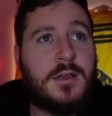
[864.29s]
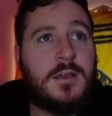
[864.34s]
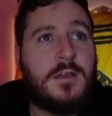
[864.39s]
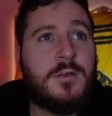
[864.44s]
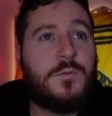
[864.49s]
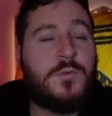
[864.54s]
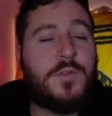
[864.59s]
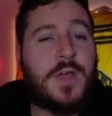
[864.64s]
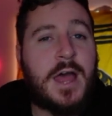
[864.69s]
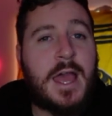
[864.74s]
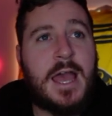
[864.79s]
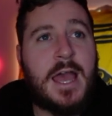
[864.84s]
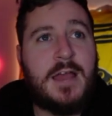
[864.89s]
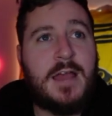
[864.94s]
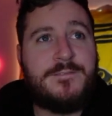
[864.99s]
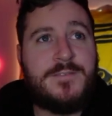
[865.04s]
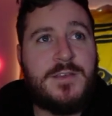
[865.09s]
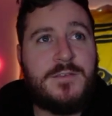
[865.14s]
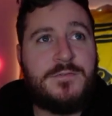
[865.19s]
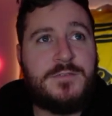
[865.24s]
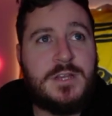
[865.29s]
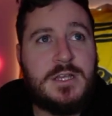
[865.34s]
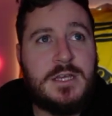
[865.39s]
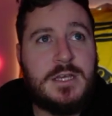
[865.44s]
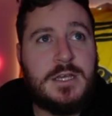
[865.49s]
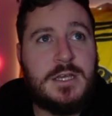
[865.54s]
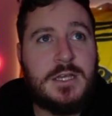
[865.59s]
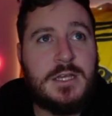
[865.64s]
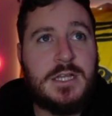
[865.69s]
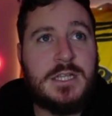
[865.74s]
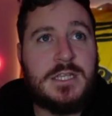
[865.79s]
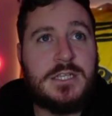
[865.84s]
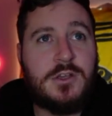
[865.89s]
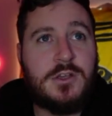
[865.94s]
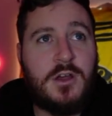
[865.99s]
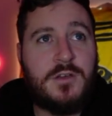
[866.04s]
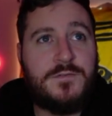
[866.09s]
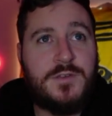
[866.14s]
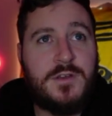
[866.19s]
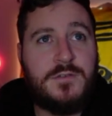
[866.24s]
They had 50
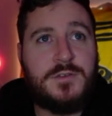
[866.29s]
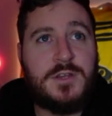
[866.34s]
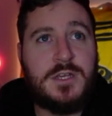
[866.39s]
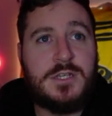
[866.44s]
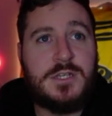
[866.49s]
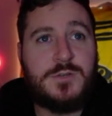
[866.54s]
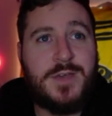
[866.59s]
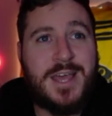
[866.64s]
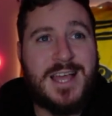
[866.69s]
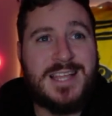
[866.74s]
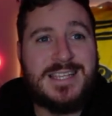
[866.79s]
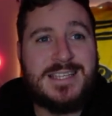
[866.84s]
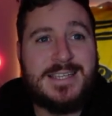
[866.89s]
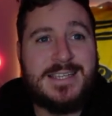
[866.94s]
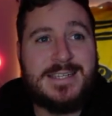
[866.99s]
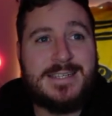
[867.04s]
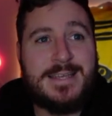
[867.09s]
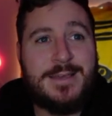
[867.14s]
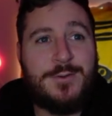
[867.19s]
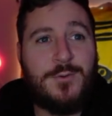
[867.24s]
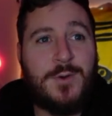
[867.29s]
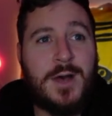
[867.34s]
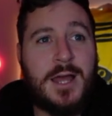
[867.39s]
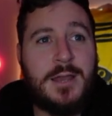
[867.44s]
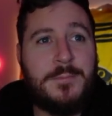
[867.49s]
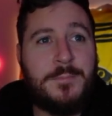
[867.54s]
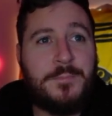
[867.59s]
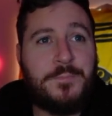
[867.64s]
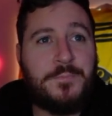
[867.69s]
inside 50s, we had 61,